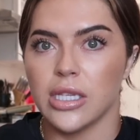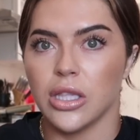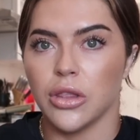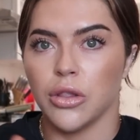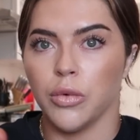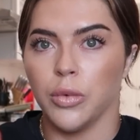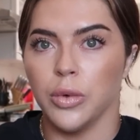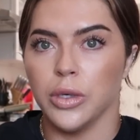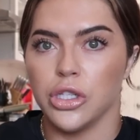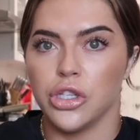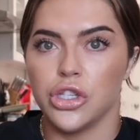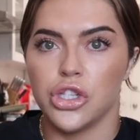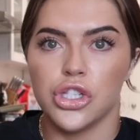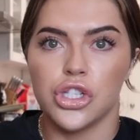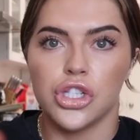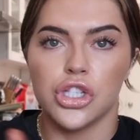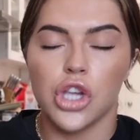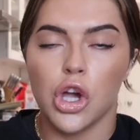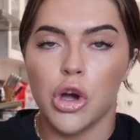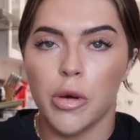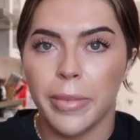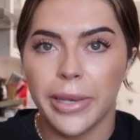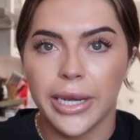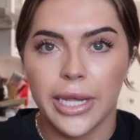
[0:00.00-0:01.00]
There was
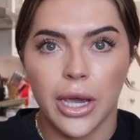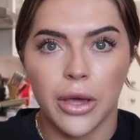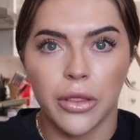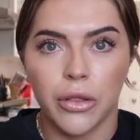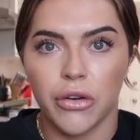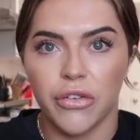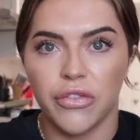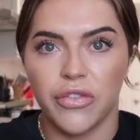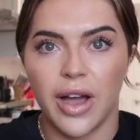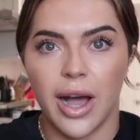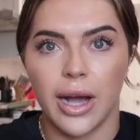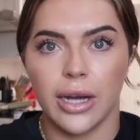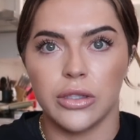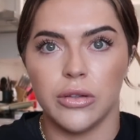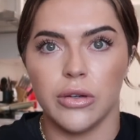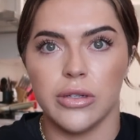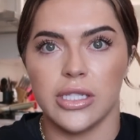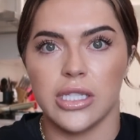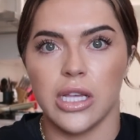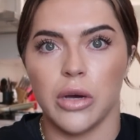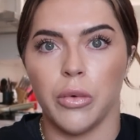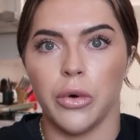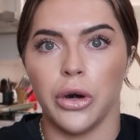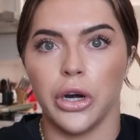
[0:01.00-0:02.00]
so many other
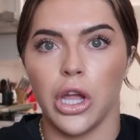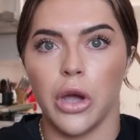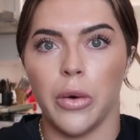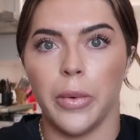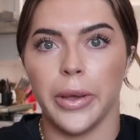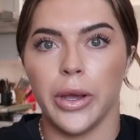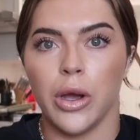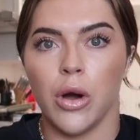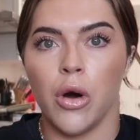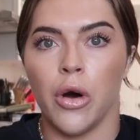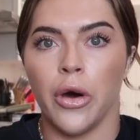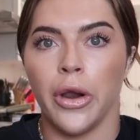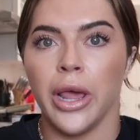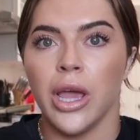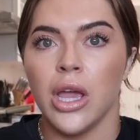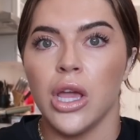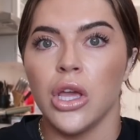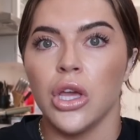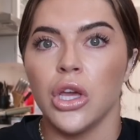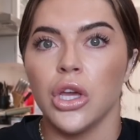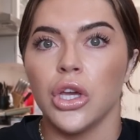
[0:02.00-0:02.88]
factors that were going on,